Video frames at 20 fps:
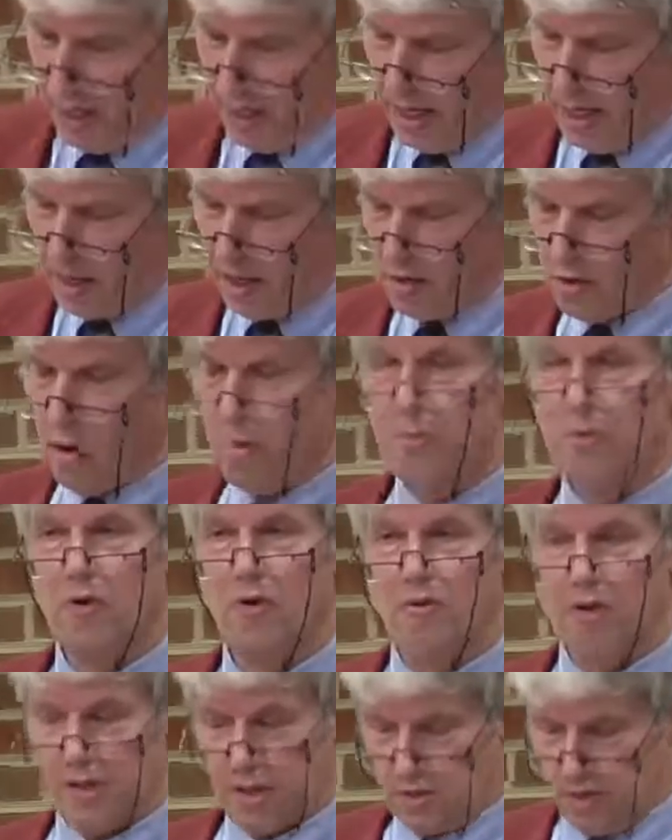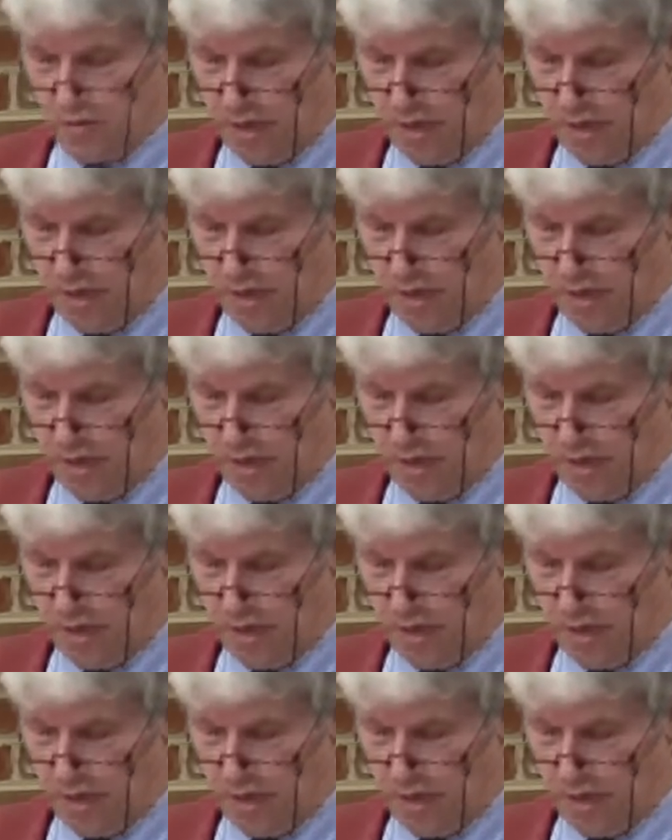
In a number of his